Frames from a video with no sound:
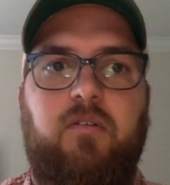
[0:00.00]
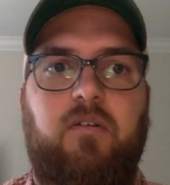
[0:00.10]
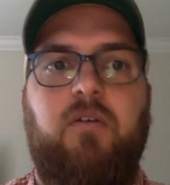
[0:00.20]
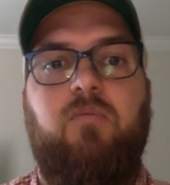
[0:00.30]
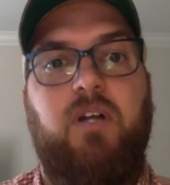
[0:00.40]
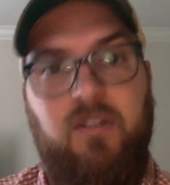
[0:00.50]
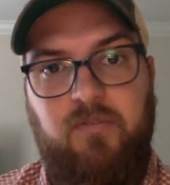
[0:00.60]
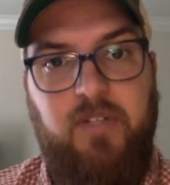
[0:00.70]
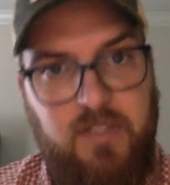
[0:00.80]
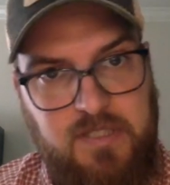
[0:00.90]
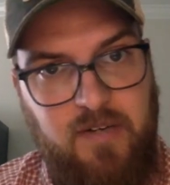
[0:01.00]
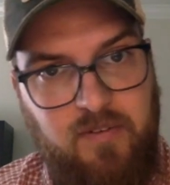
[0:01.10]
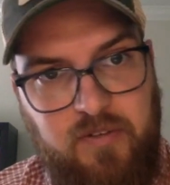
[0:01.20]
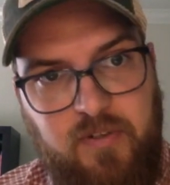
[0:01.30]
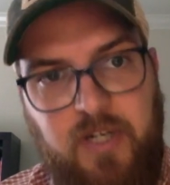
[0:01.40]
irrelevant. It's
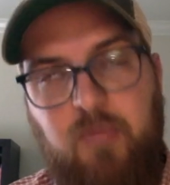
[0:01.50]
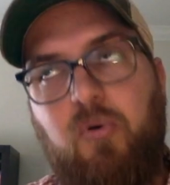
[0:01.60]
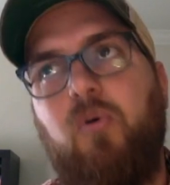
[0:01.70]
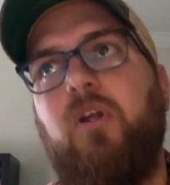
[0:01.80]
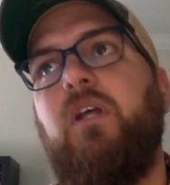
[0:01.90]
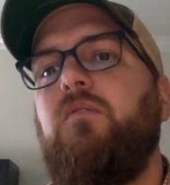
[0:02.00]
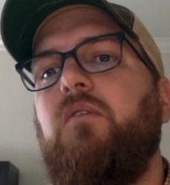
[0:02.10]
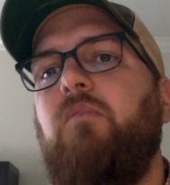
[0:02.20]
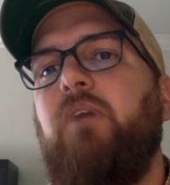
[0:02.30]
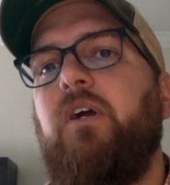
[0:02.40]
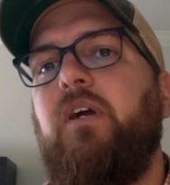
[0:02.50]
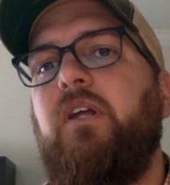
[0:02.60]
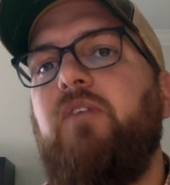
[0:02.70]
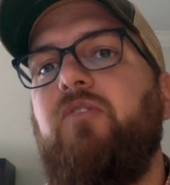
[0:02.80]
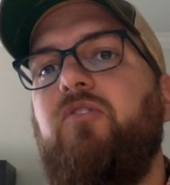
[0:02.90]
definitely very important.
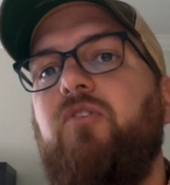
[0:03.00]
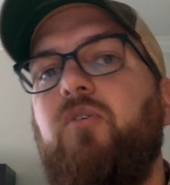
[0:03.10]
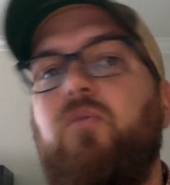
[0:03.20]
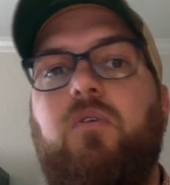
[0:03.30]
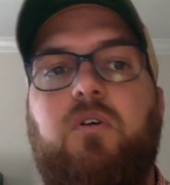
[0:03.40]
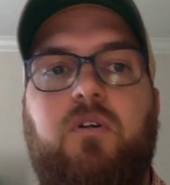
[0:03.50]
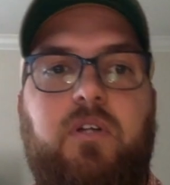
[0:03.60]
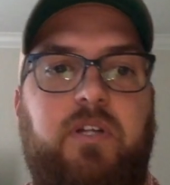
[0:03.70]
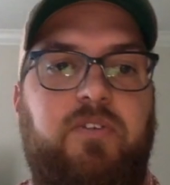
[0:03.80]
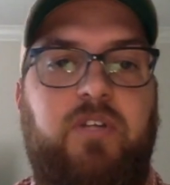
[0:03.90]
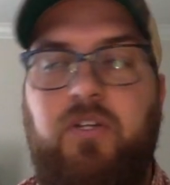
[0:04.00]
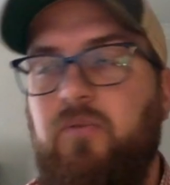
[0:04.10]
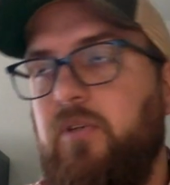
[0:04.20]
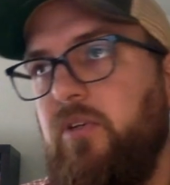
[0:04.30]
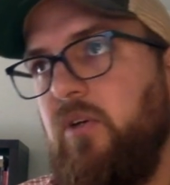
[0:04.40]
Americans who were
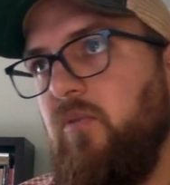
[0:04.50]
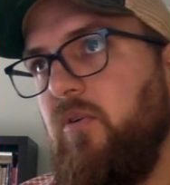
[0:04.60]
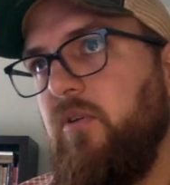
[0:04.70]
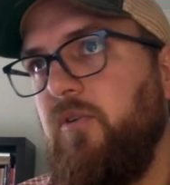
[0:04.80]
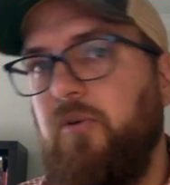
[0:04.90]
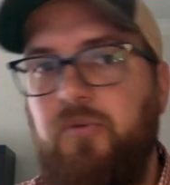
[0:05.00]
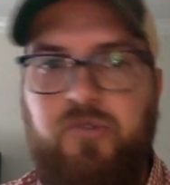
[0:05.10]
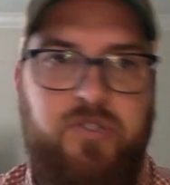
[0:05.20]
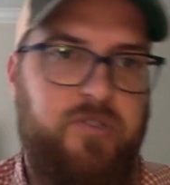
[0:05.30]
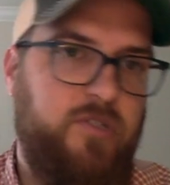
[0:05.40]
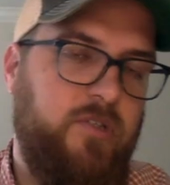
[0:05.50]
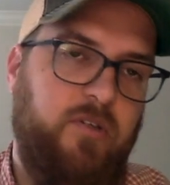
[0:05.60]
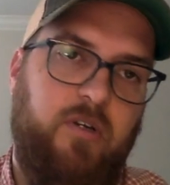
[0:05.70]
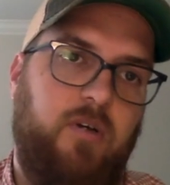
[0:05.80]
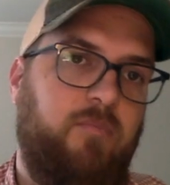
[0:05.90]
continuing to go on cruises,
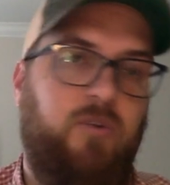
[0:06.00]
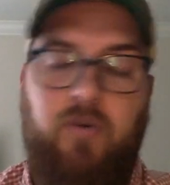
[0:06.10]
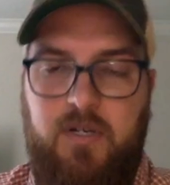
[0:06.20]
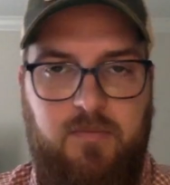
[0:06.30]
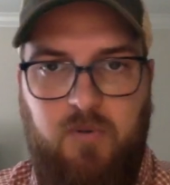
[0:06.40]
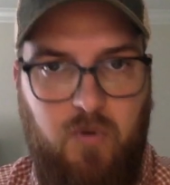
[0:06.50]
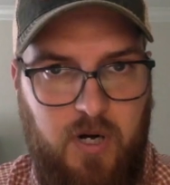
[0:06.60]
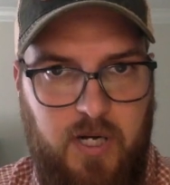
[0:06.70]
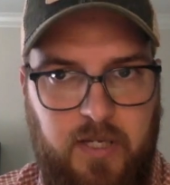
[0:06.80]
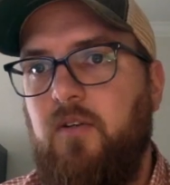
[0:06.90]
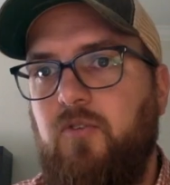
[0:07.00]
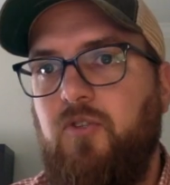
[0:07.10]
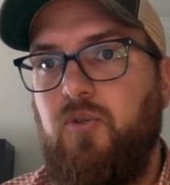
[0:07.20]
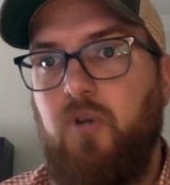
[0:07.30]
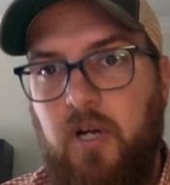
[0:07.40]
don't ask me why,
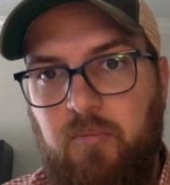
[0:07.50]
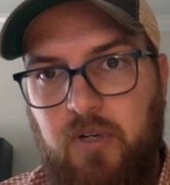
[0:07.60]
to Great